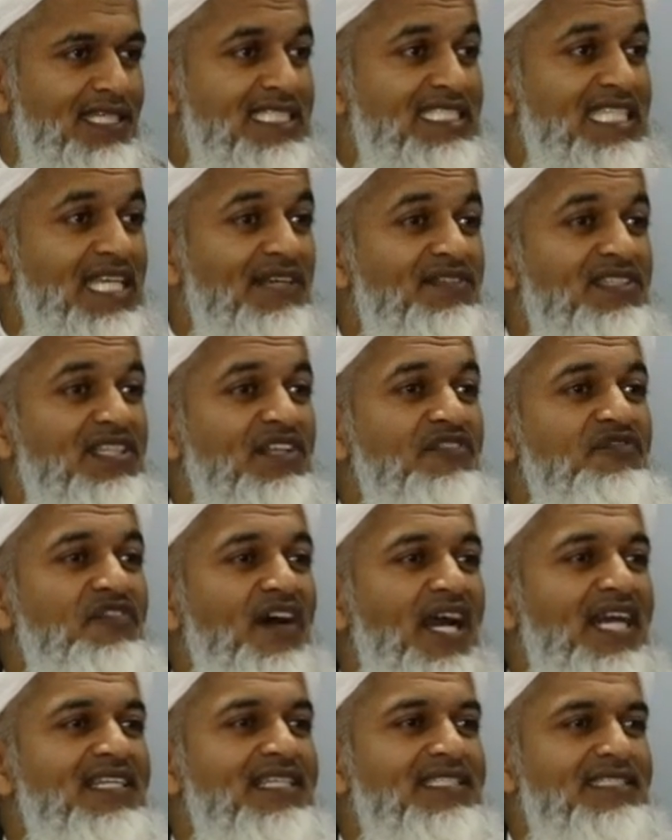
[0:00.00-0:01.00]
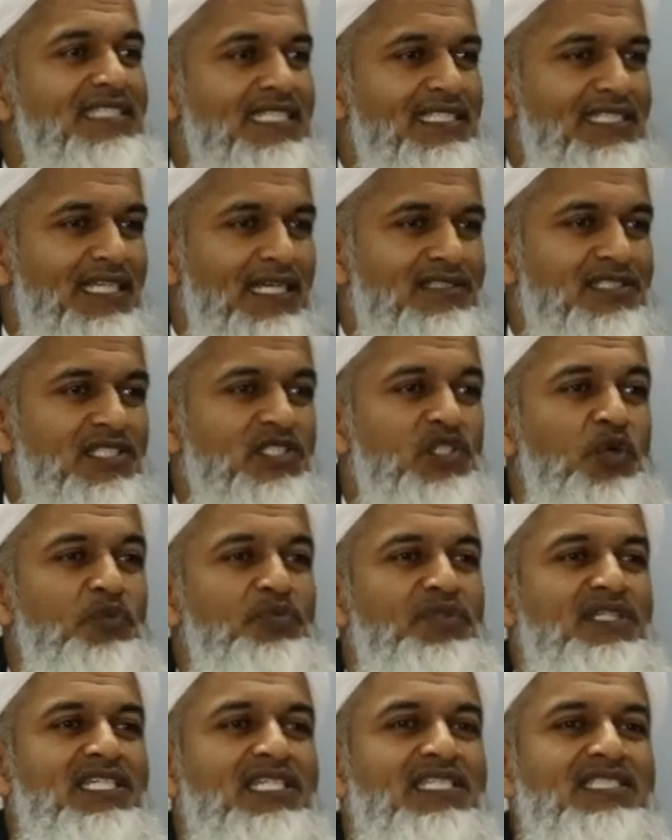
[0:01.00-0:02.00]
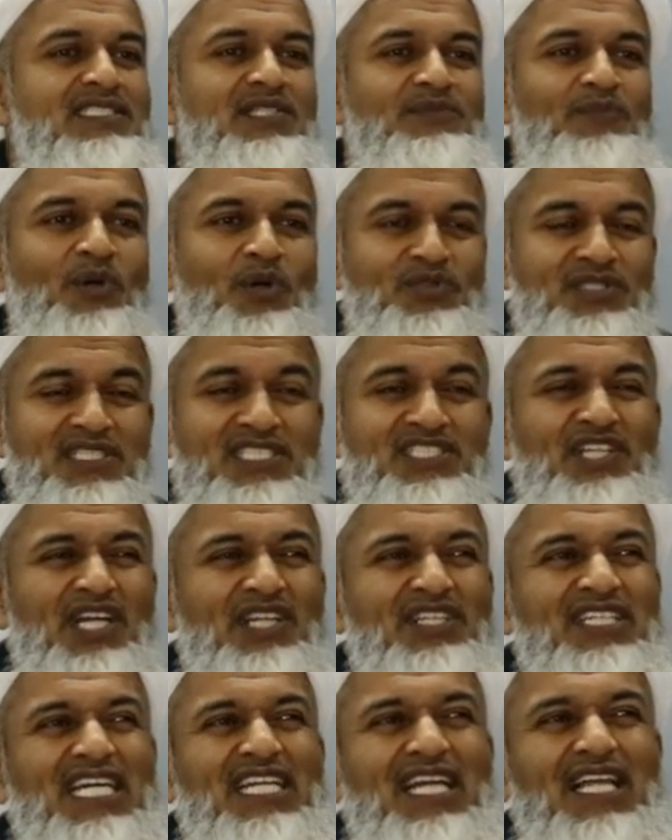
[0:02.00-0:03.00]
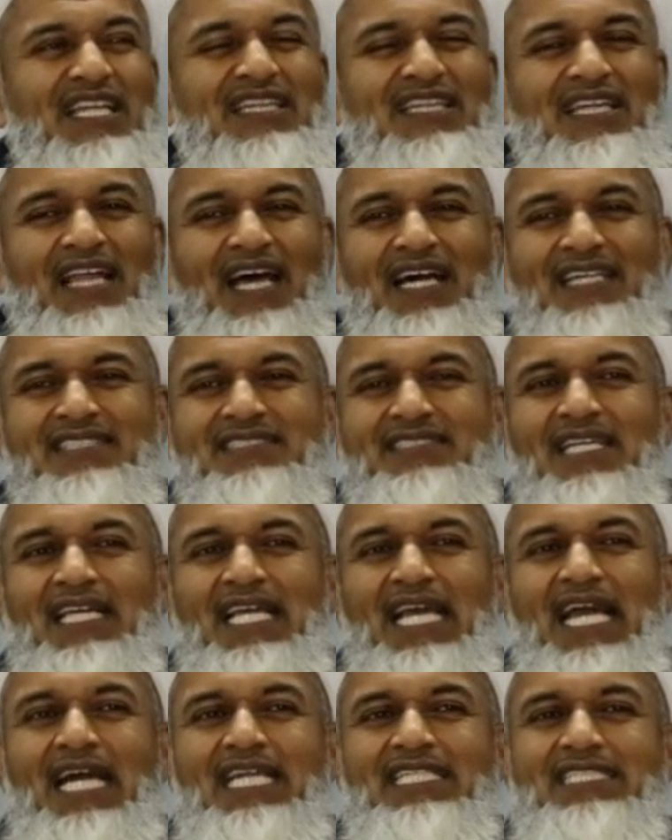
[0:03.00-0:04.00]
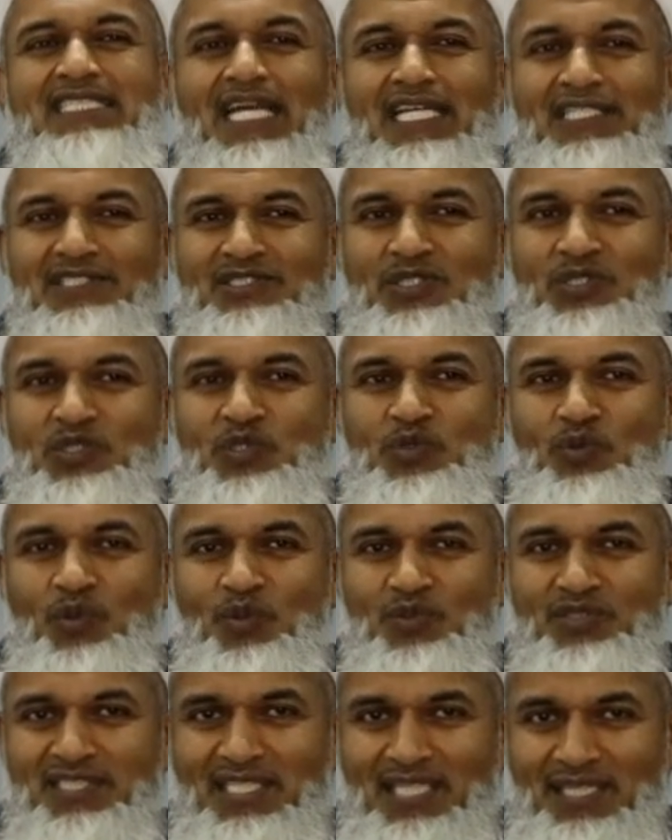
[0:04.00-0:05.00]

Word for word: He's giving the finer details. He's opening his emotions. He's trying to get Allah's attention towards